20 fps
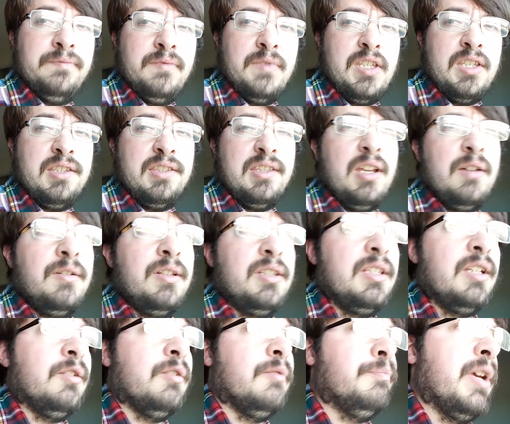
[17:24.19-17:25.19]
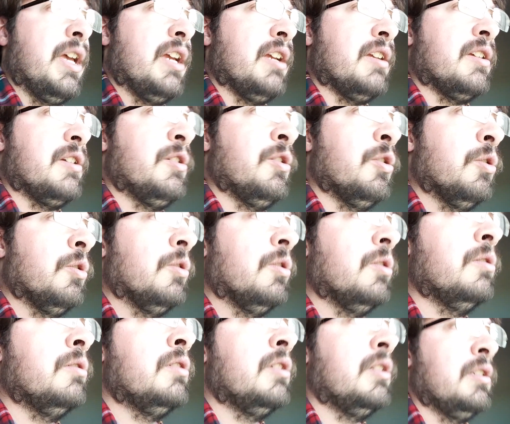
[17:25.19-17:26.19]
Still a little bit
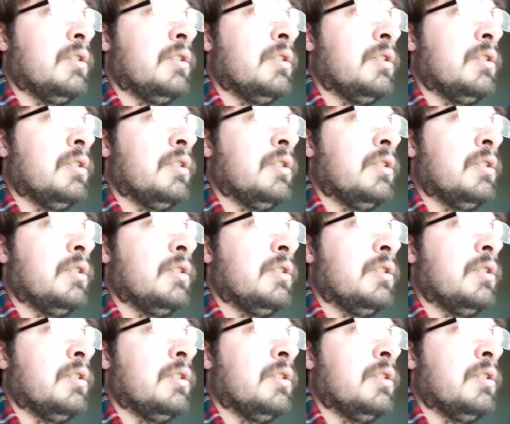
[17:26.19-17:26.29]
cool.